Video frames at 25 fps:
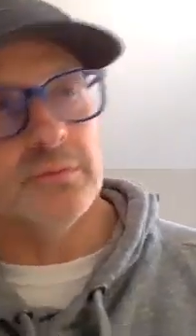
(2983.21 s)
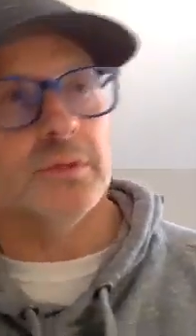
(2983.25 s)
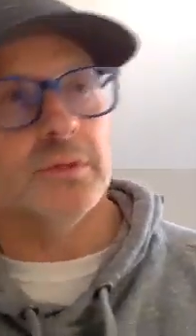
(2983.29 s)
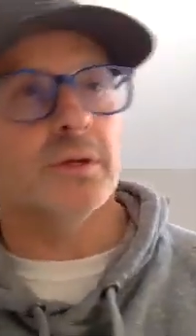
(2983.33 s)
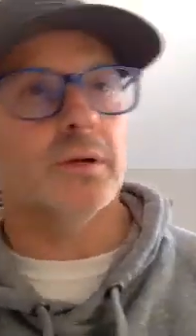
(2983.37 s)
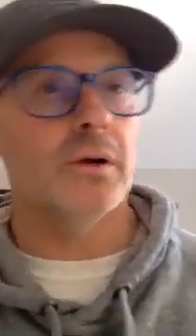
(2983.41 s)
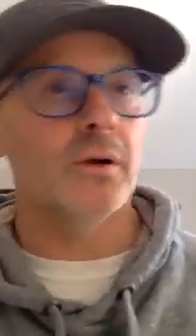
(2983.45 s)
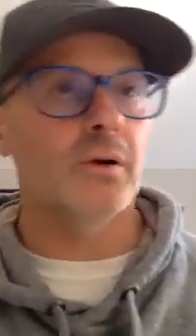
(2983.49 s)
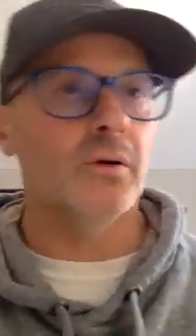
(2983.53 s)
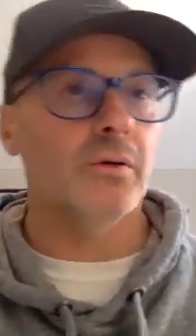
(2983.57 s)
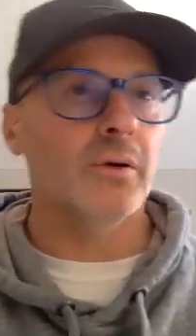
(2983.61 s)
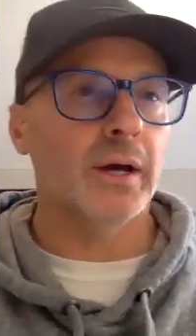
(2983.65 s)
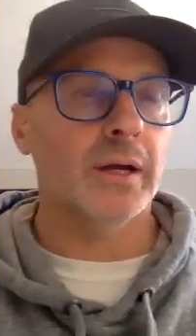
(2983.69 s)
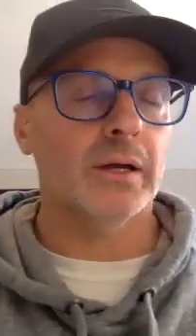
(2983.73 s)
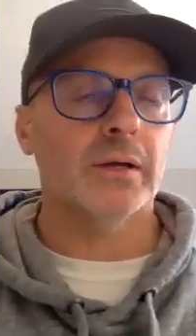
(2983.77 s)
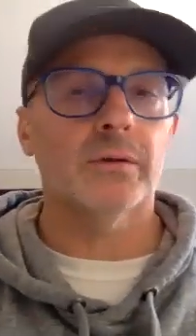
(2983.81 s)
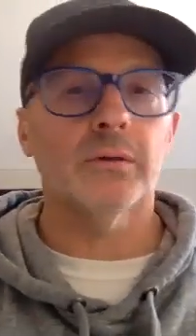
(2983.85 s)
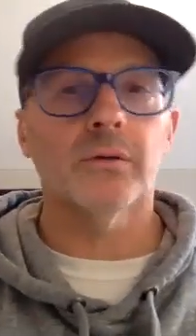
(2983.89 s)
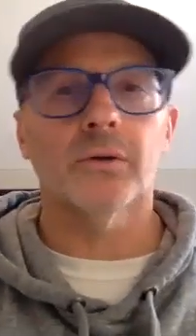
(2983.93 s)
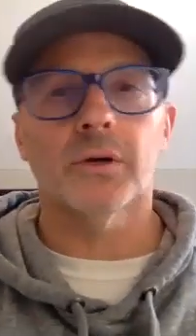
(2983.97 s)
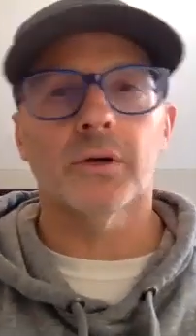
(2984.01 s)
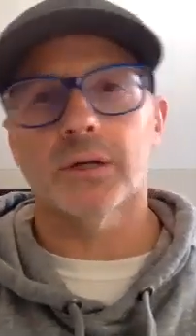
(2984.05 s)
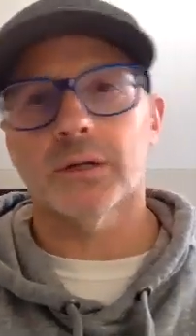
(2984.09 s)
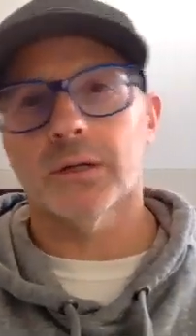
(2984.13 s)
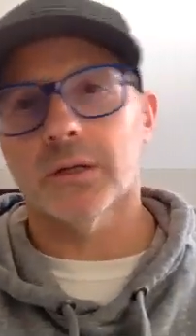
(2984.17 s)
I could
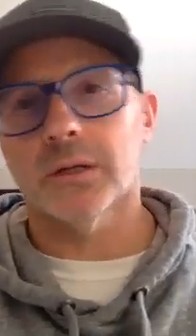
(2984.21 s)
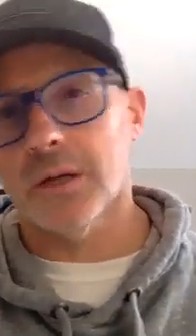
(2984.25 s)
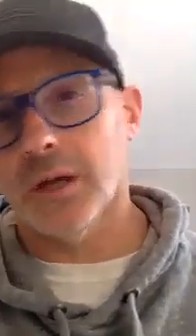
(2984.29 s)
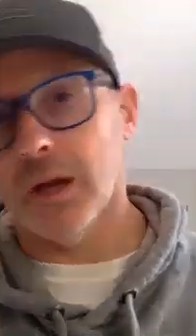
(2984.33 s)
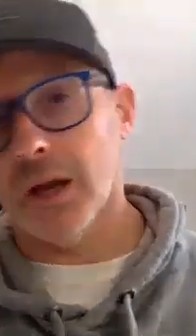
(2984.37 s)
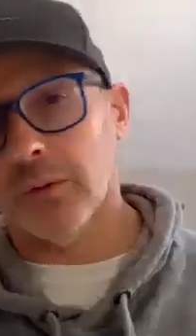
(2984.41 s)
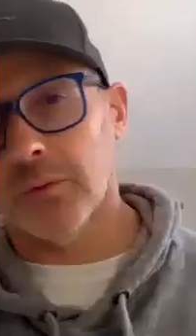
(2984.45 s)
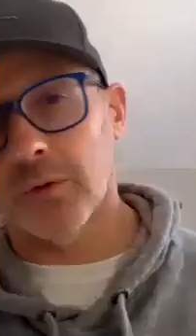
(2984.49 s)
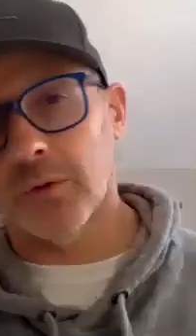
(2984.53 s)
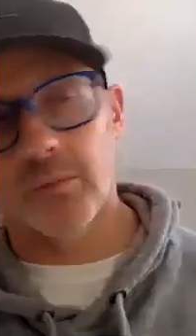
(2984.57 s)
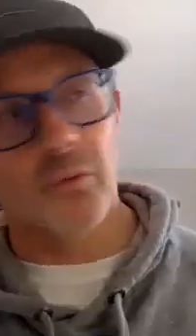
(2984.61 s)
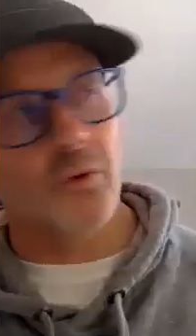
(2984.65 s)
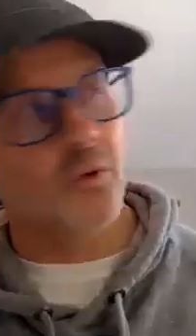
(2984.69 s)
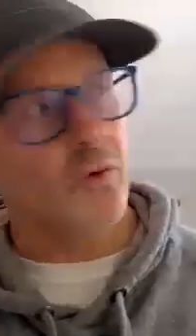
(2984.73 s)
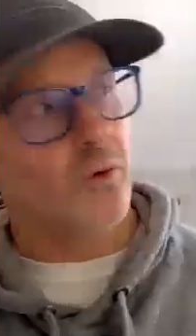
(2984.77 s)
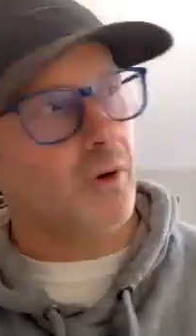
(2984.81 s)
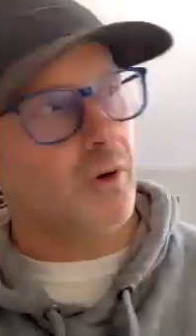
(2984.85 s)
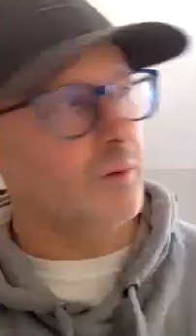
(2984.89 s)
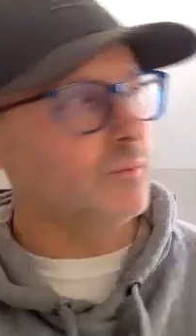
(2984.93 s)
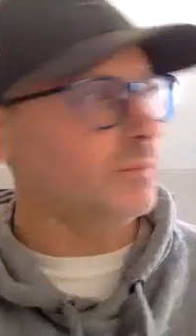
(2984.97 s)
look at the camera more.